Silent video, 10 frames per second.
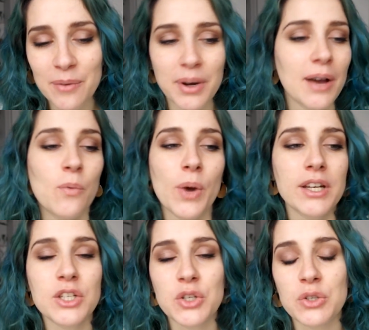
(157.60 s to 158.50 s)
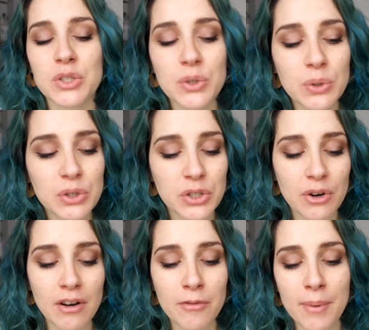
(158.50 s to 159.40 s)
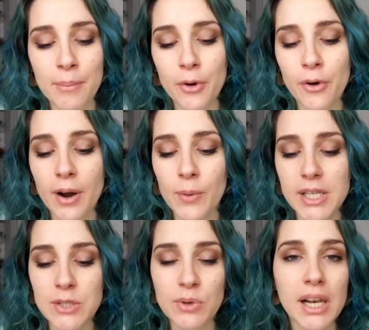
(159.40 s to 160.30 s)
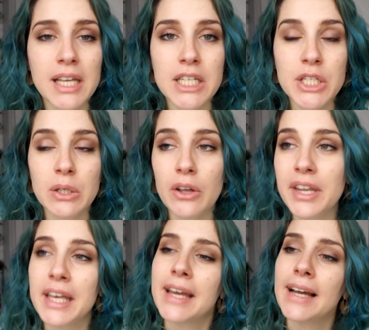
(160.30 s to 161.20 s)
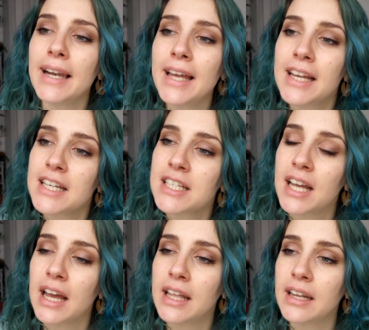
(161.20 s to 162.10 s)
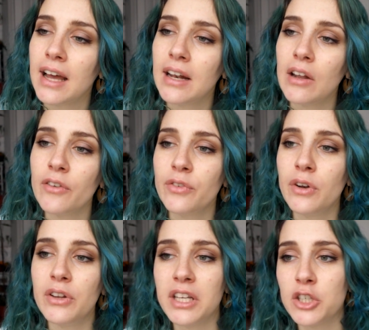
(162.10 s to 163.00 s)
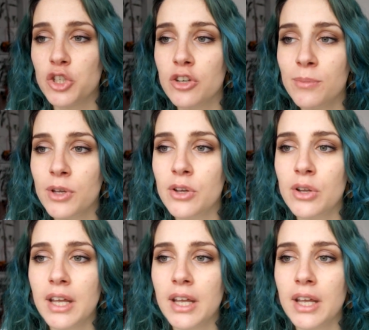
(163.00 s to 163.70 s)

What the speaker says: when I went to school, I remember I was really into learning English and I loved learning German,